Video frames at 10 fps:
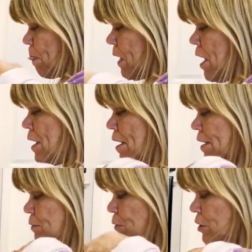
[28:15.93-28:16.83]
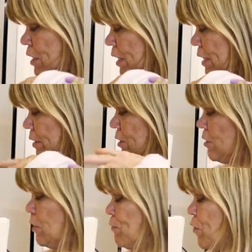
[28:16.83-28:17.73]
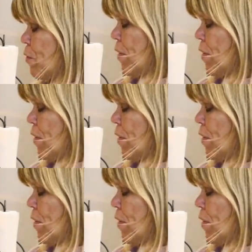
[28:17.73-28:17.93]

Okay, we're gonna let this sit for a